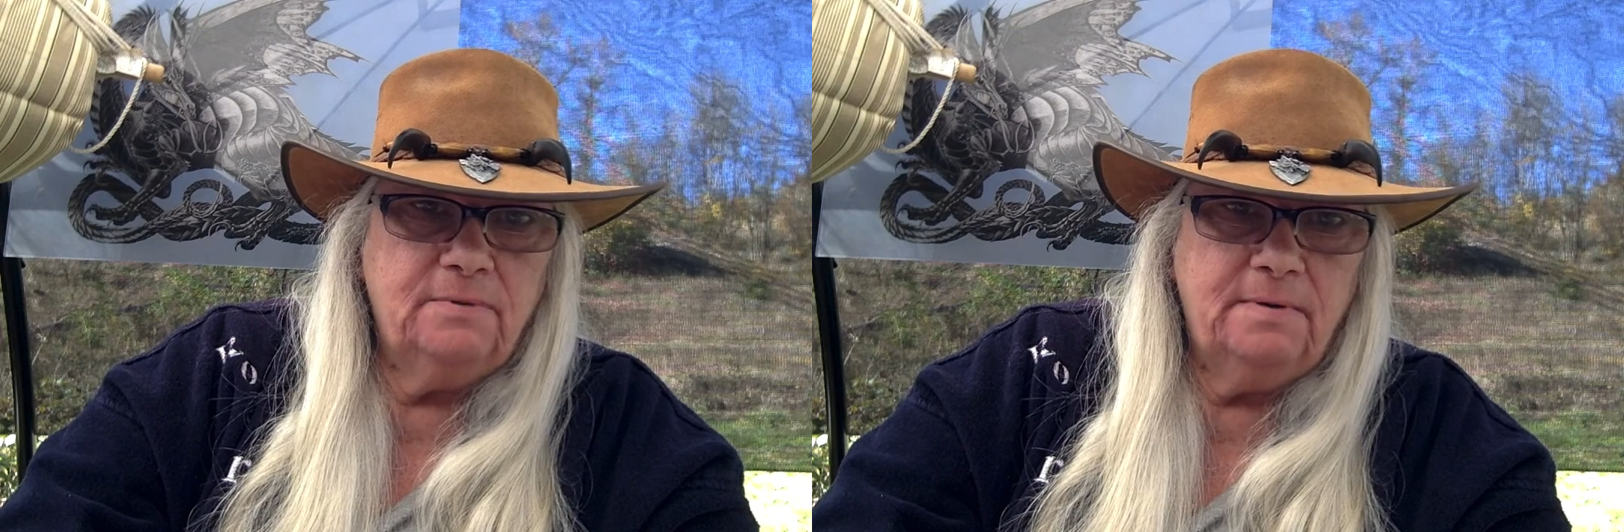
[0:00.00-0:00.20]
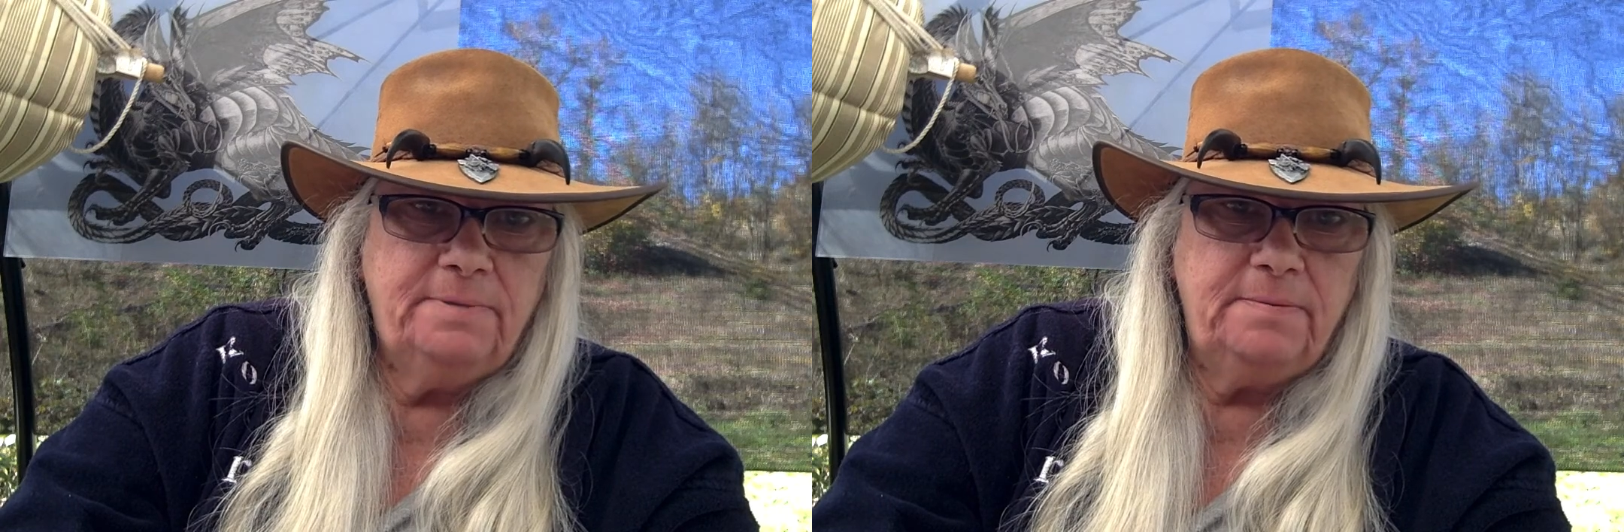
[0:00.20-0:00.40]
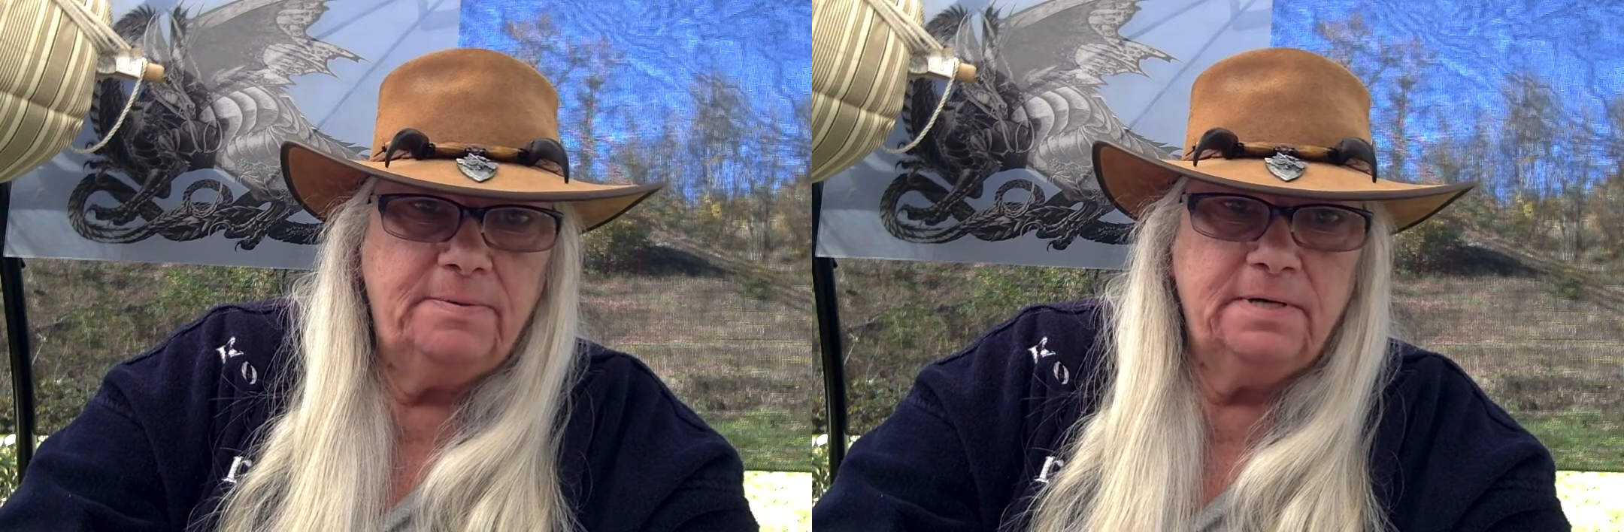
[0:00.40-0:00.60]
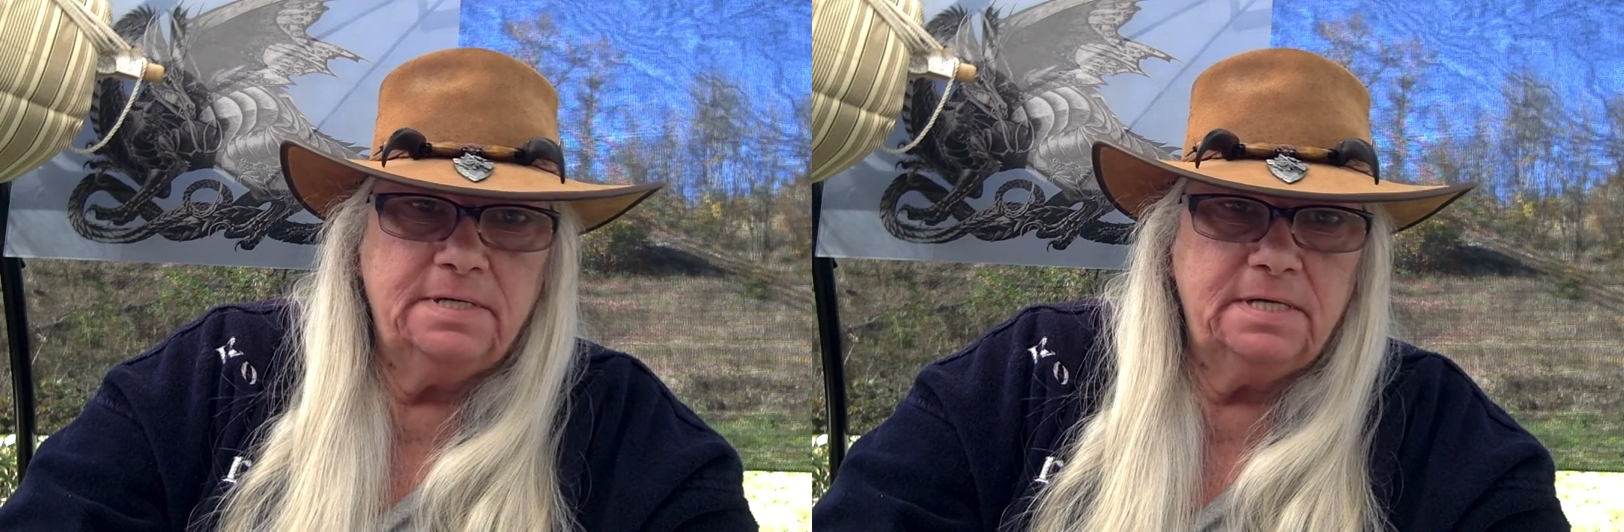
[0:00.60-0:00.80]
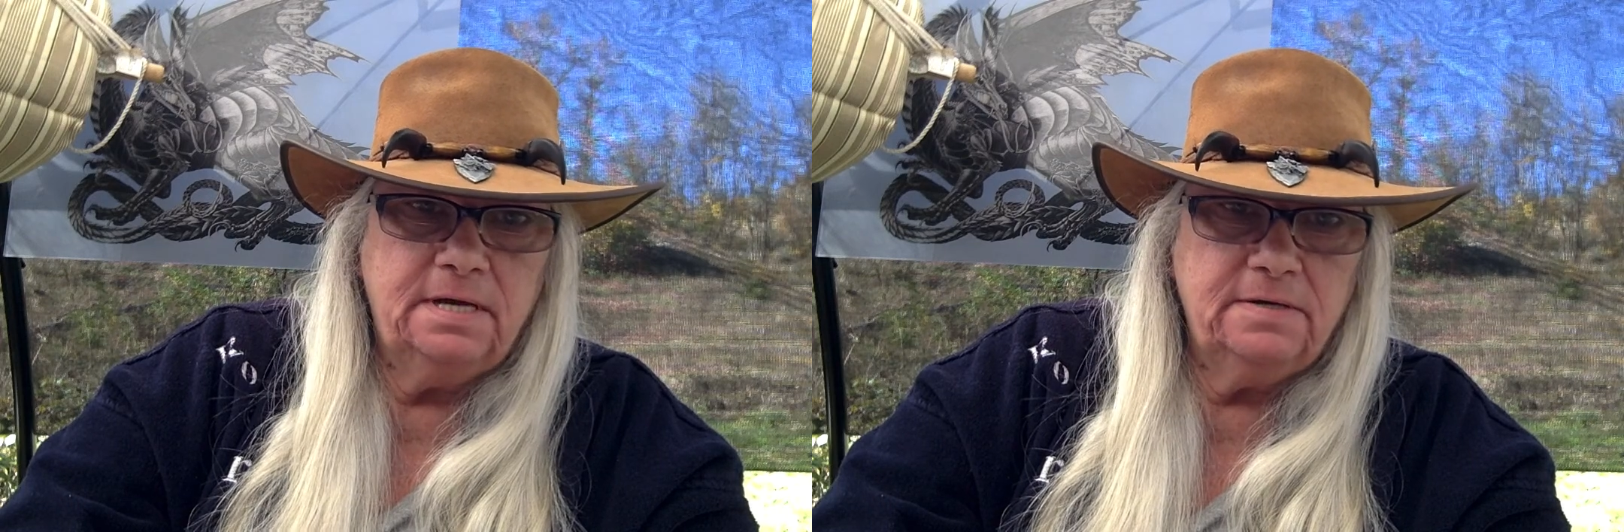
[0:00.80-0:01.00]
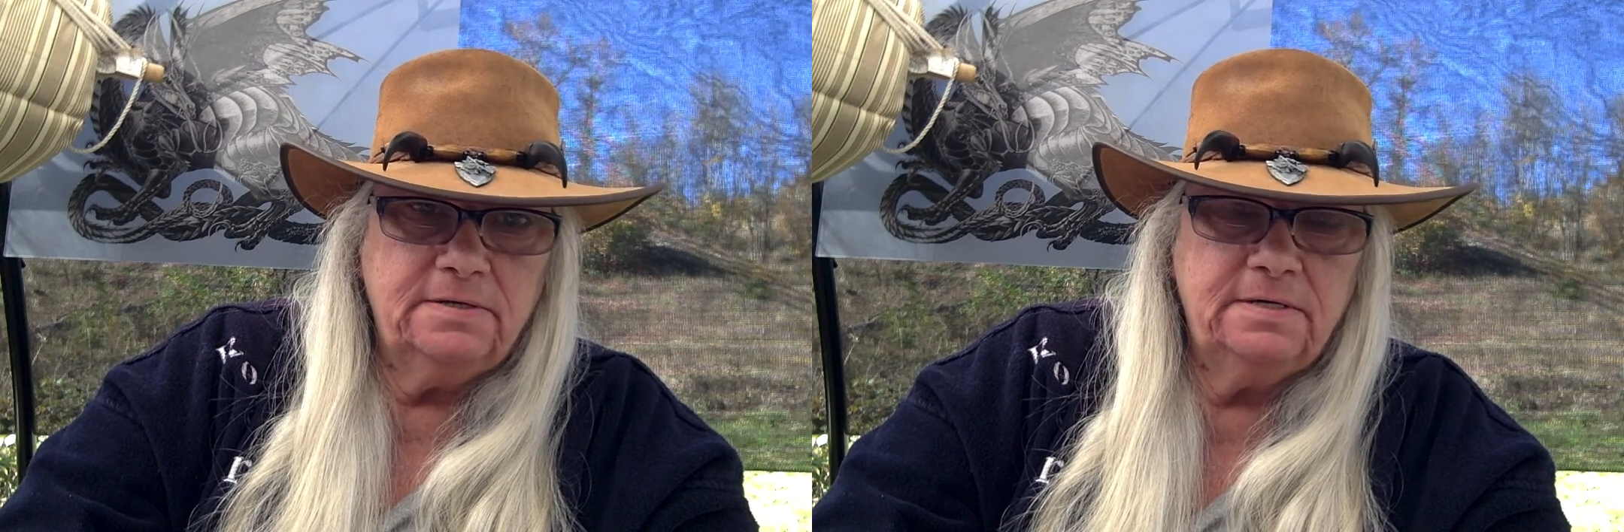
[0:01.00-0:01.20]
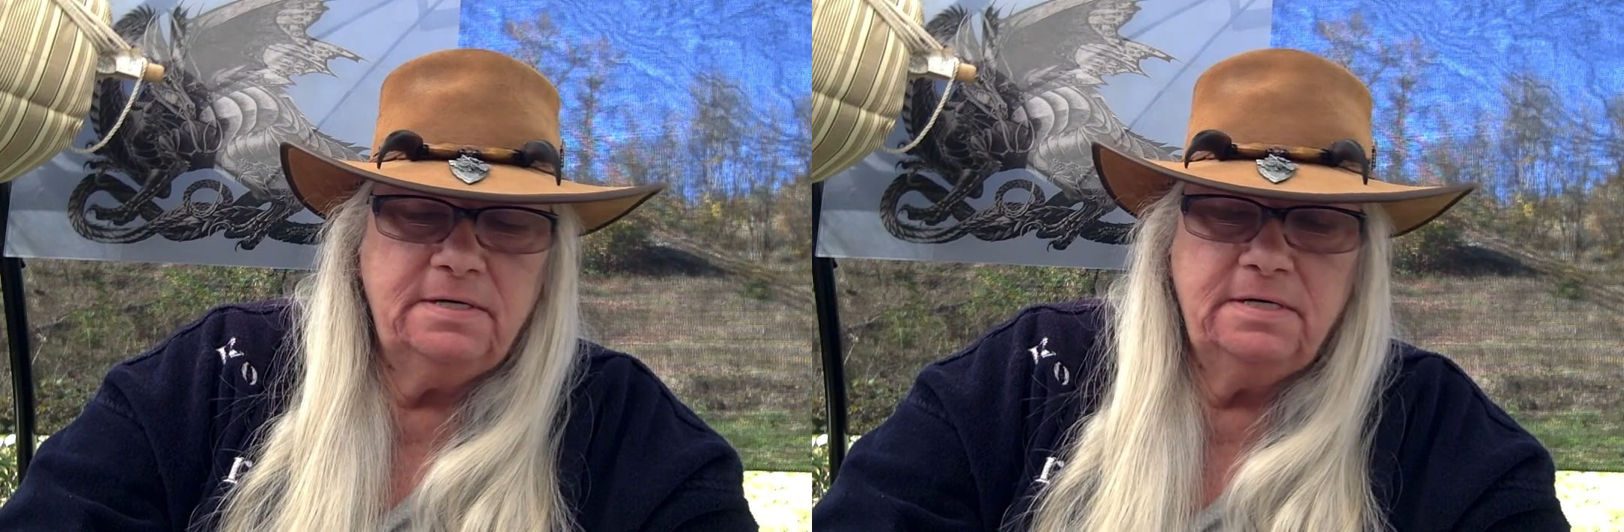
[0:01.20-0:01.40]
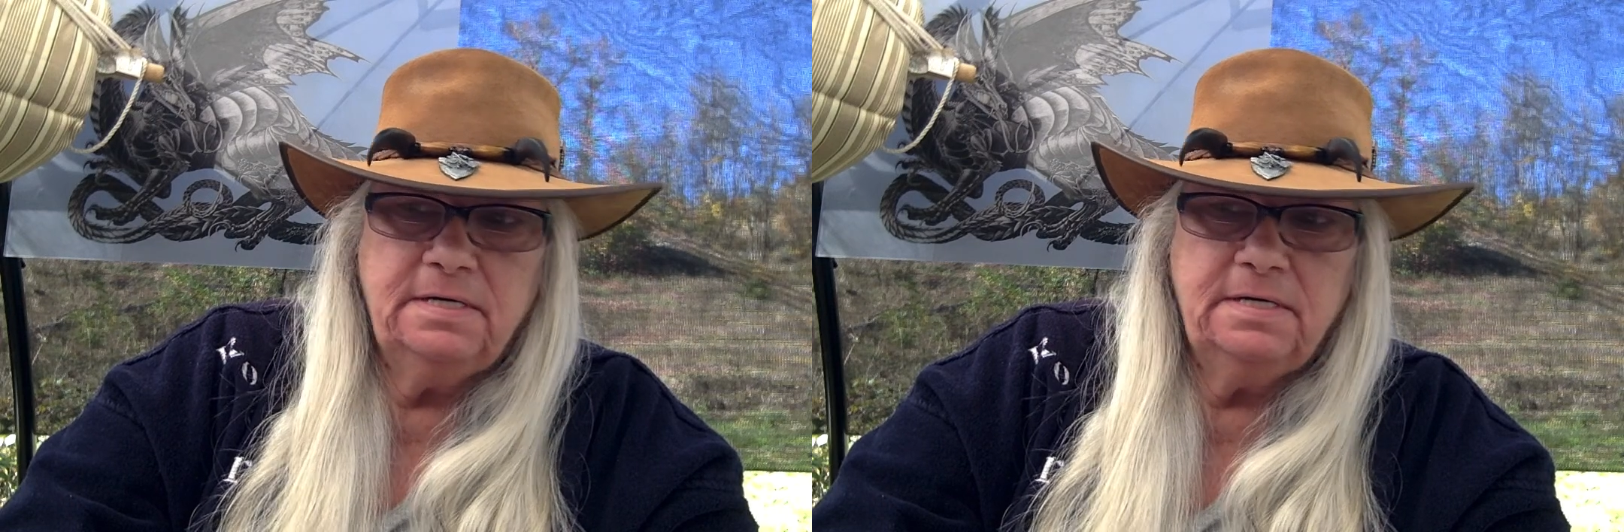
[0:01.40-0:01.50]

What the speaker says: wallpaper and the color,